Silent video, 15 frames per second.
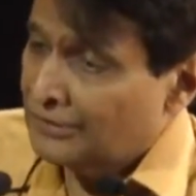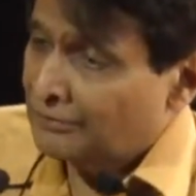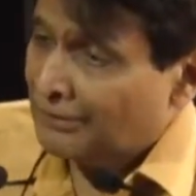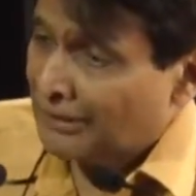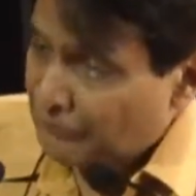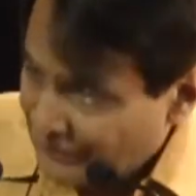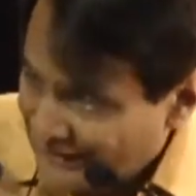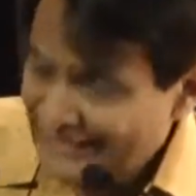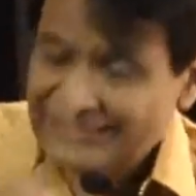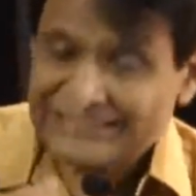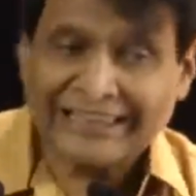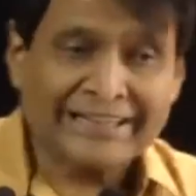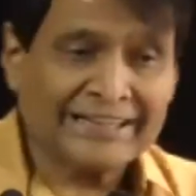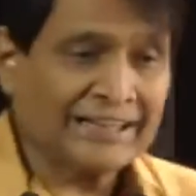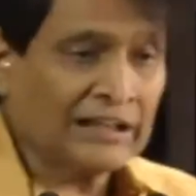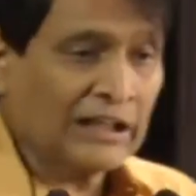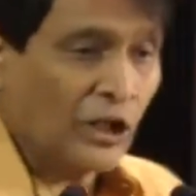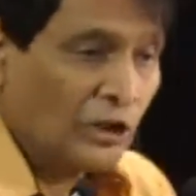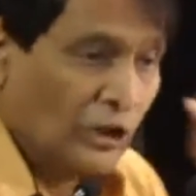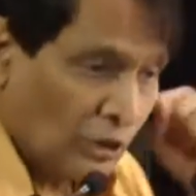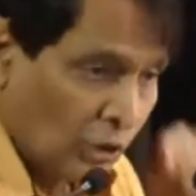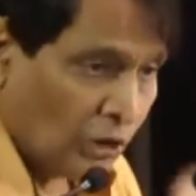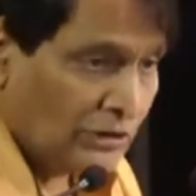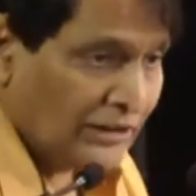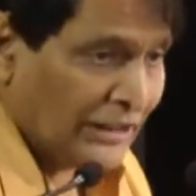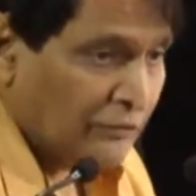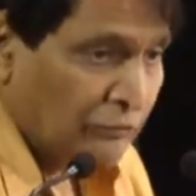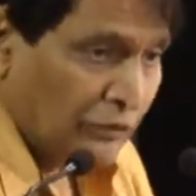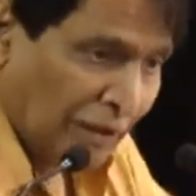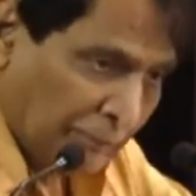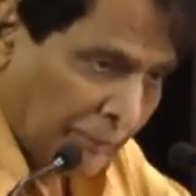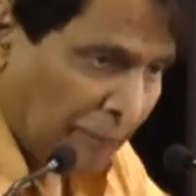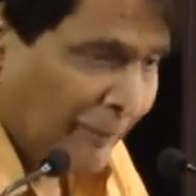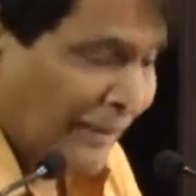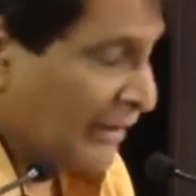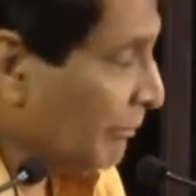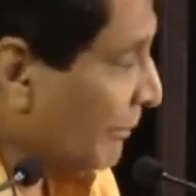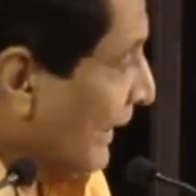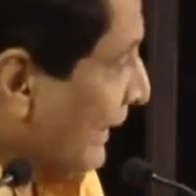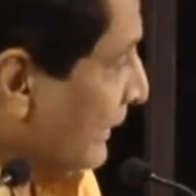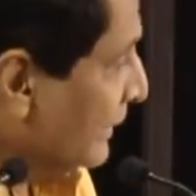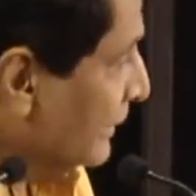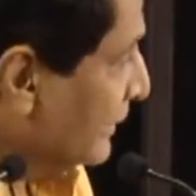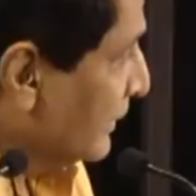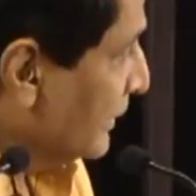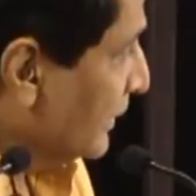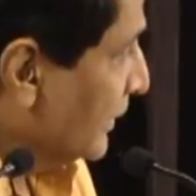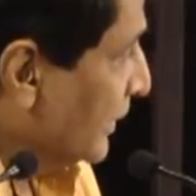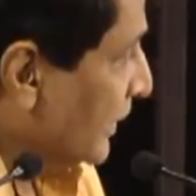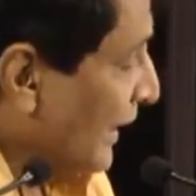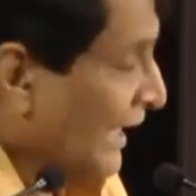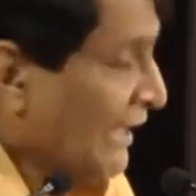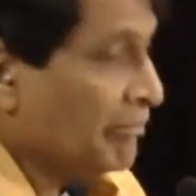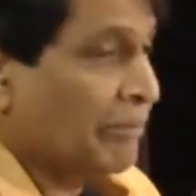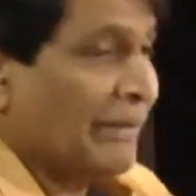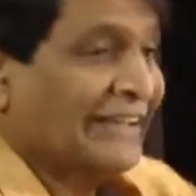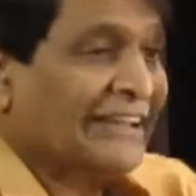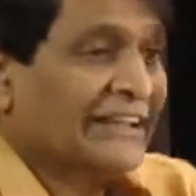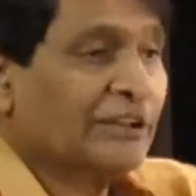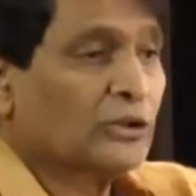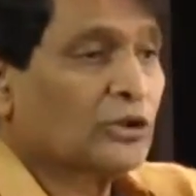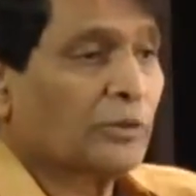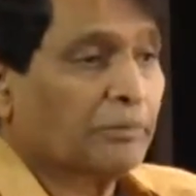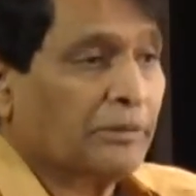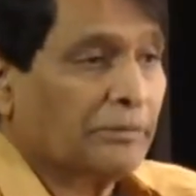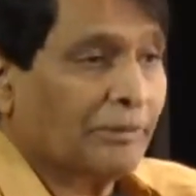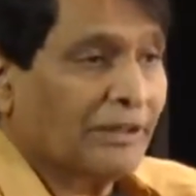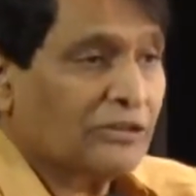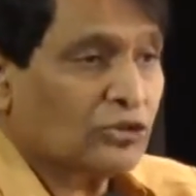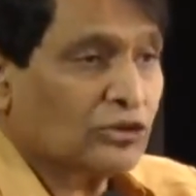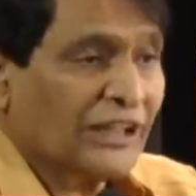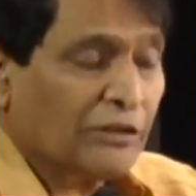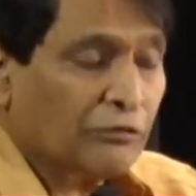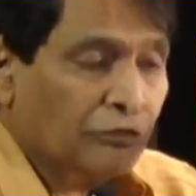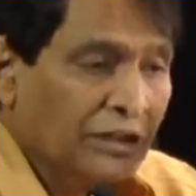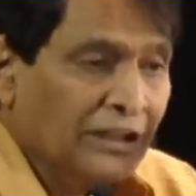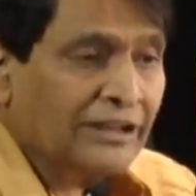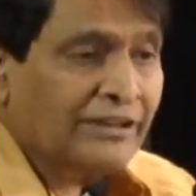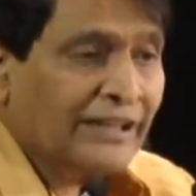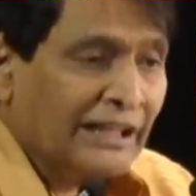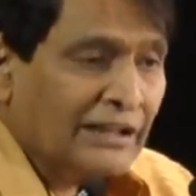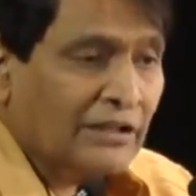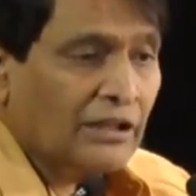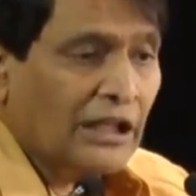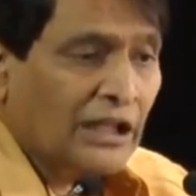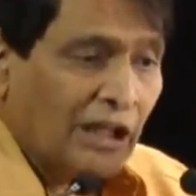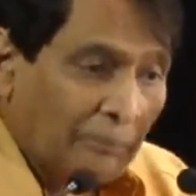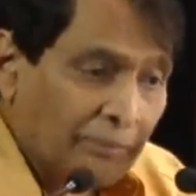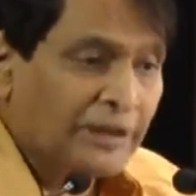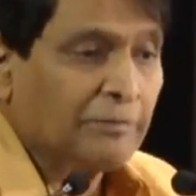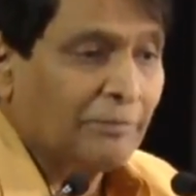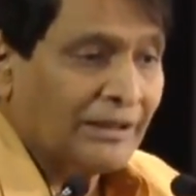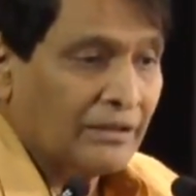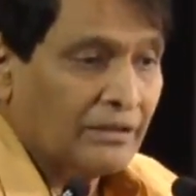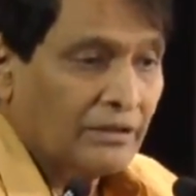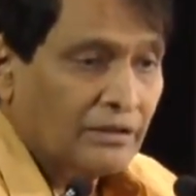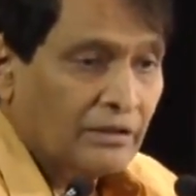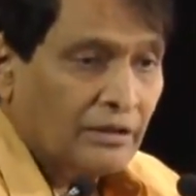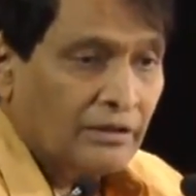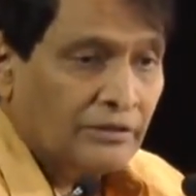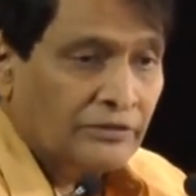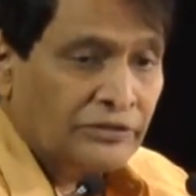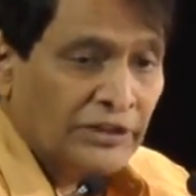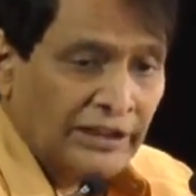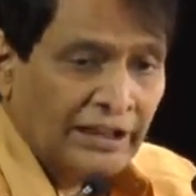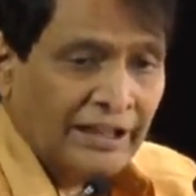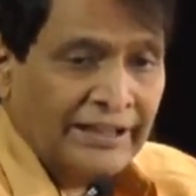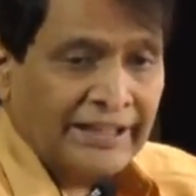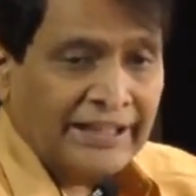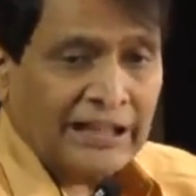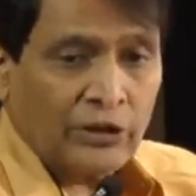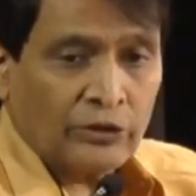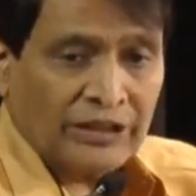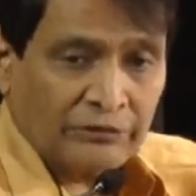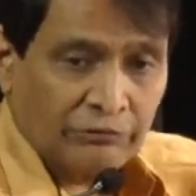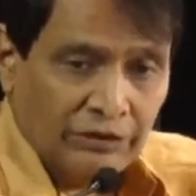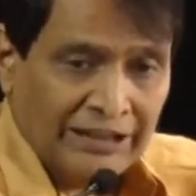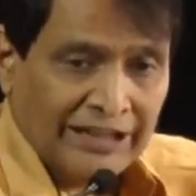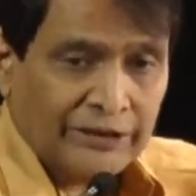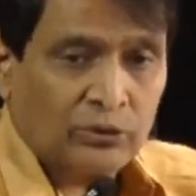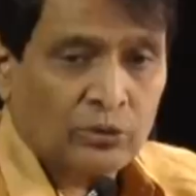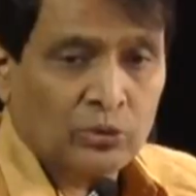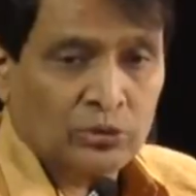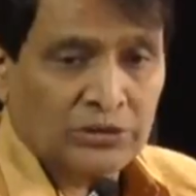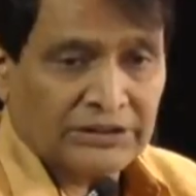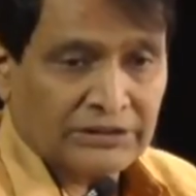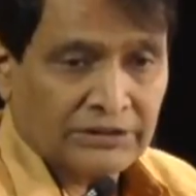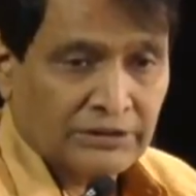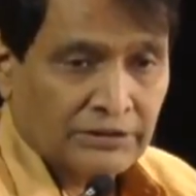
But we decided on our own that we'll prepare a plan and present it to the people so that we take a commitment sticking a neck out that we like to do this.